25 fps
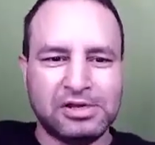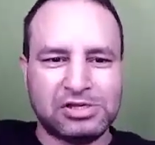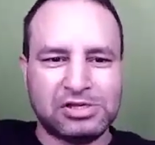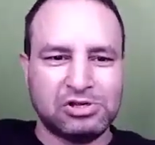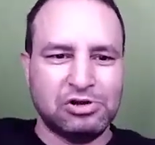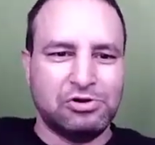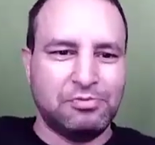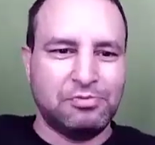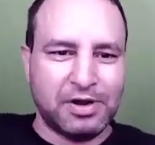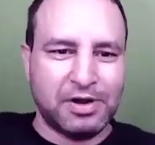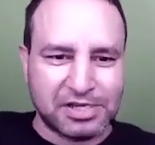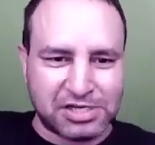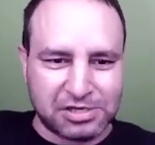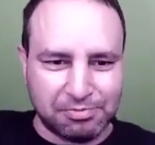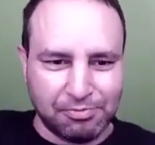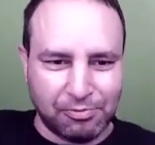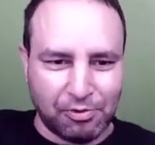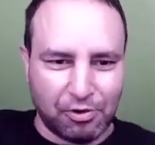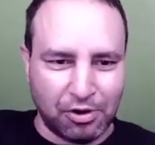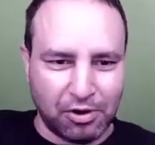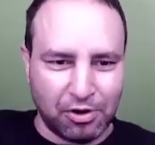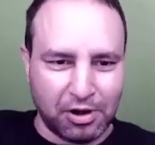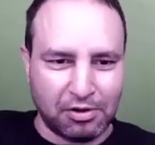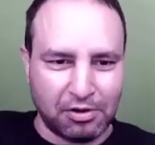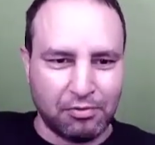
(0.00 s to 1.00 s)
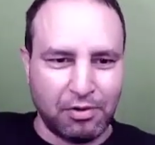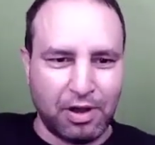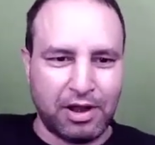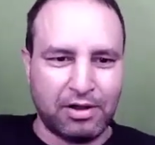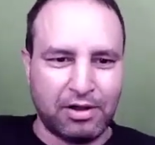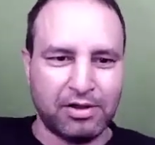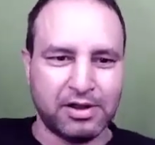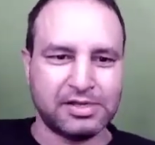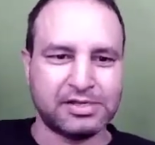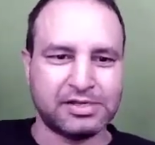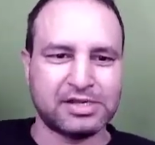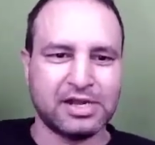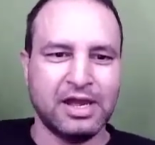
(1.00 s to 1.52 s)
so much more,
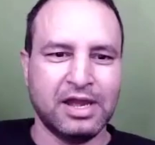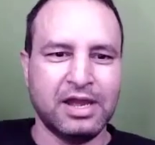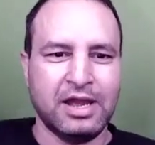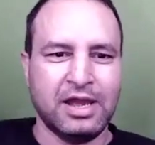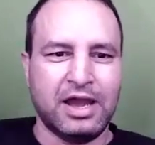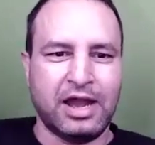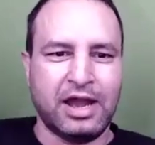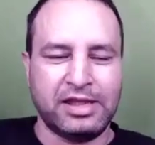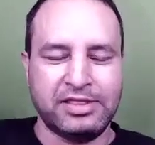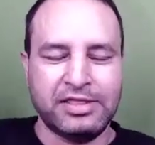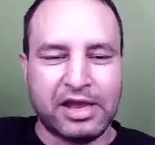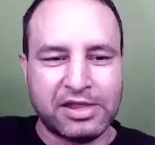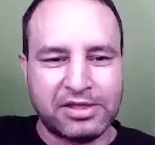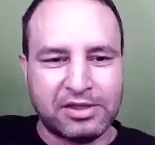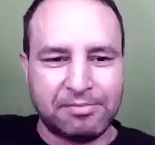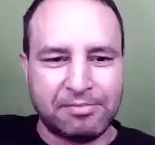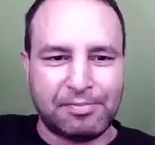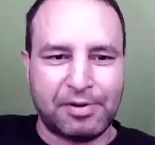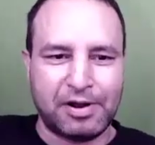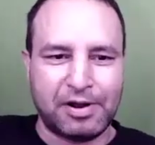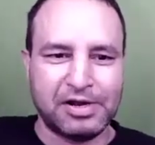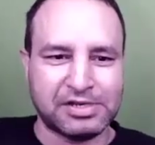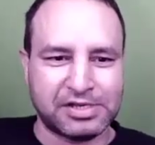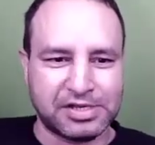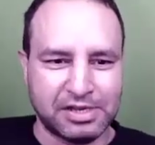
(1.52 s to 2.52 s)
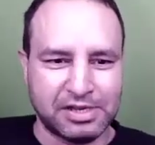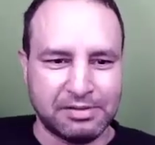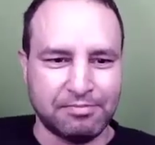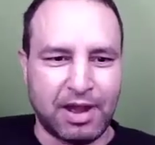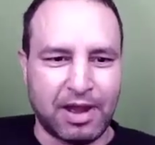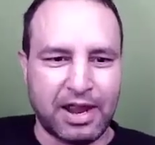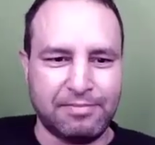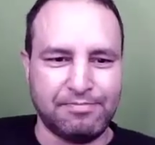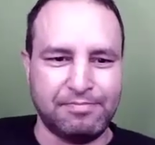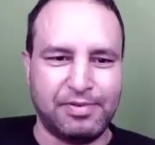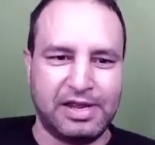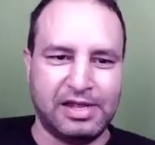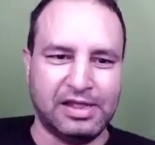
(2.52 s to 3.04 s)
whereas another person
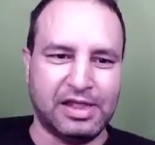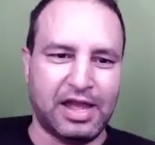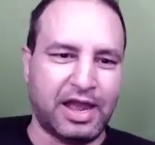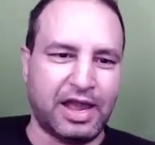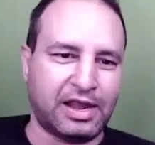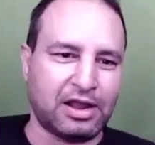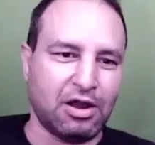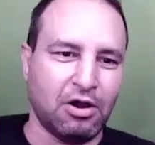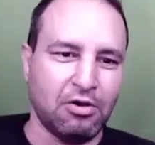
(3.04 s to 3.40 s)
might be like,